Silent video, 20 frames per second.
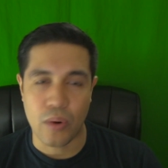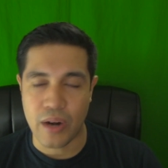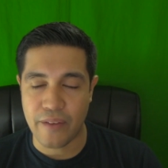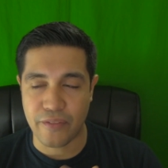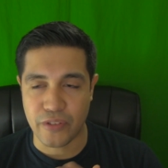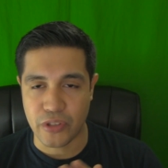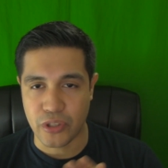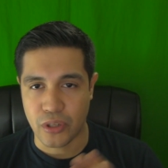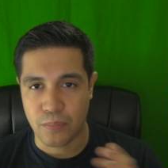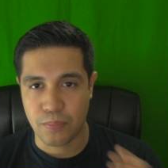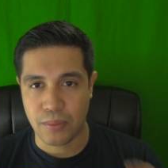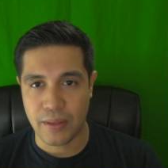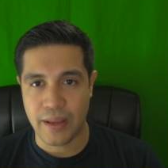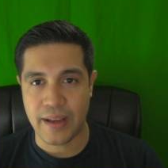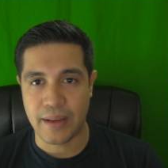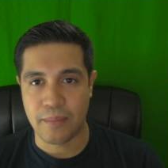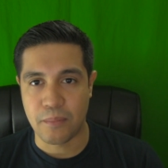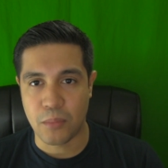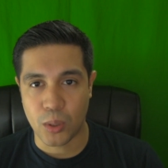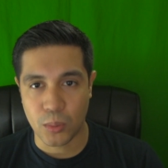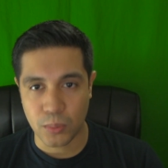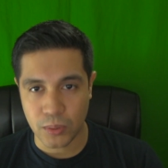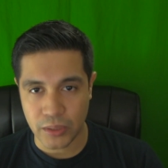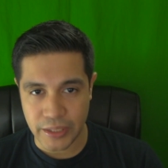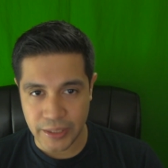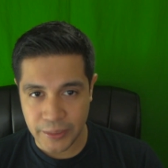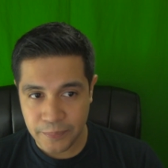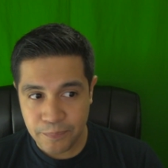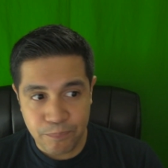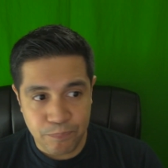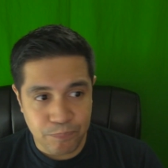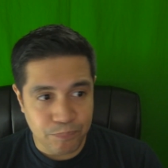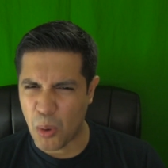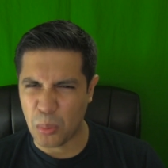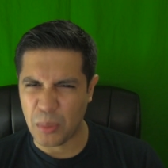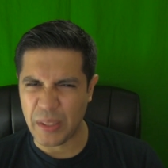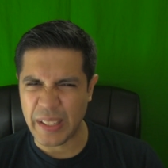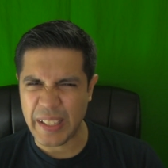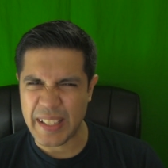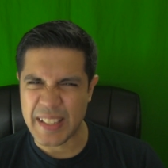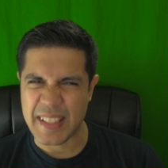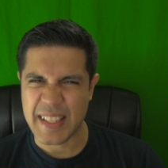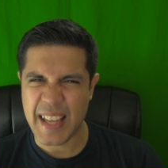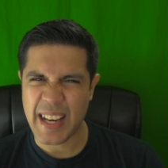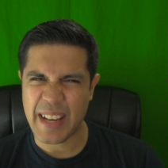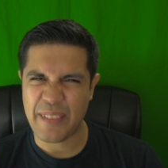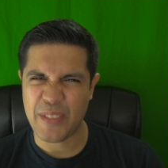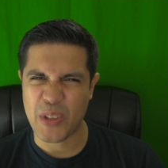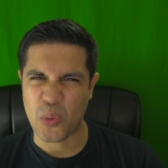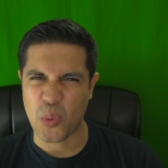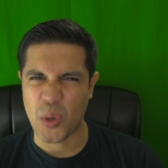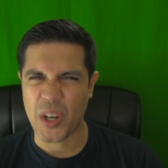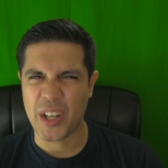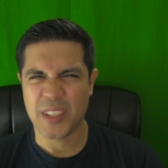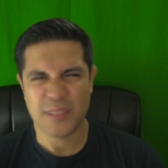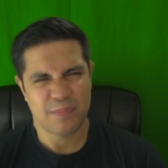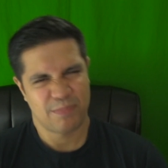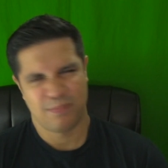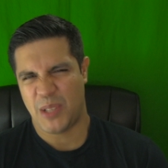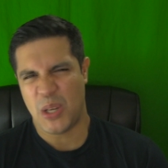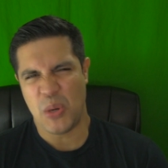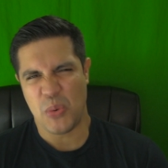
whenever you're playing mobilely. Mobilely, is that even a word?